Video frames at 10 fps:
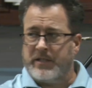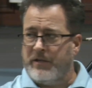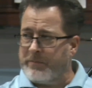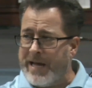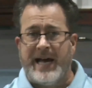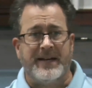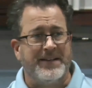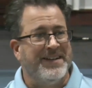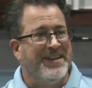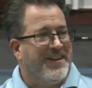look back
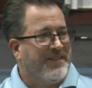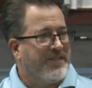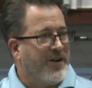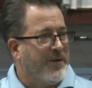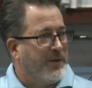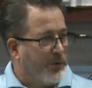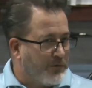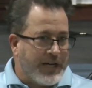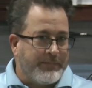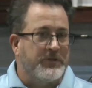from Luke
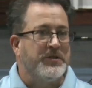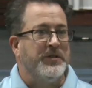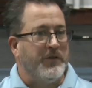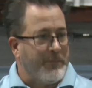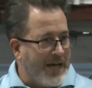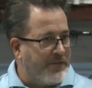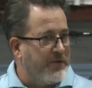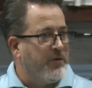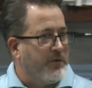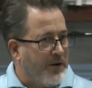chapter 2 and
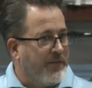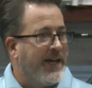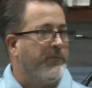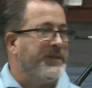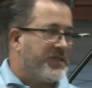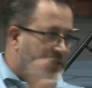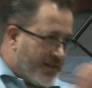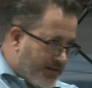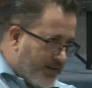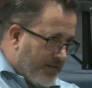Matthew and all that, and we
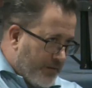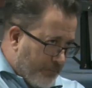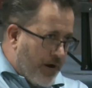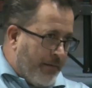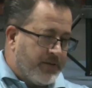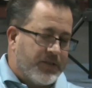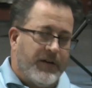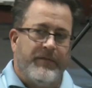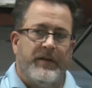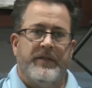see the promise
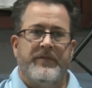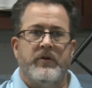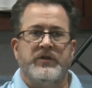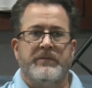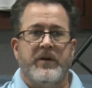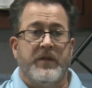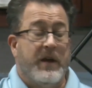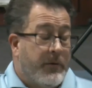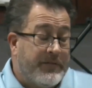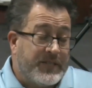of the virgin birth.
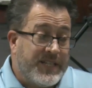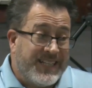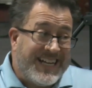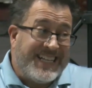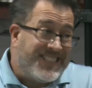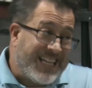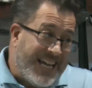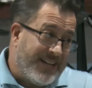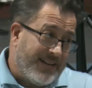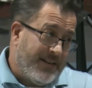We even see it in
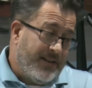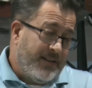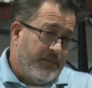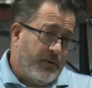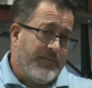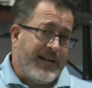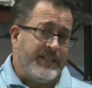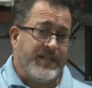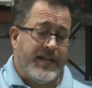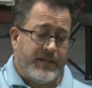Isaiah. The book of
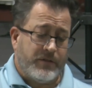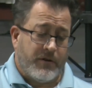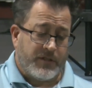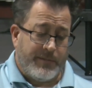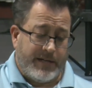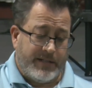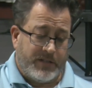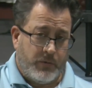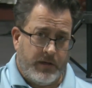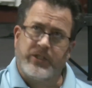Isaiah talks about it as
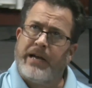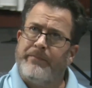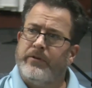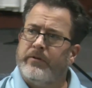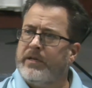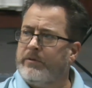well. Chapter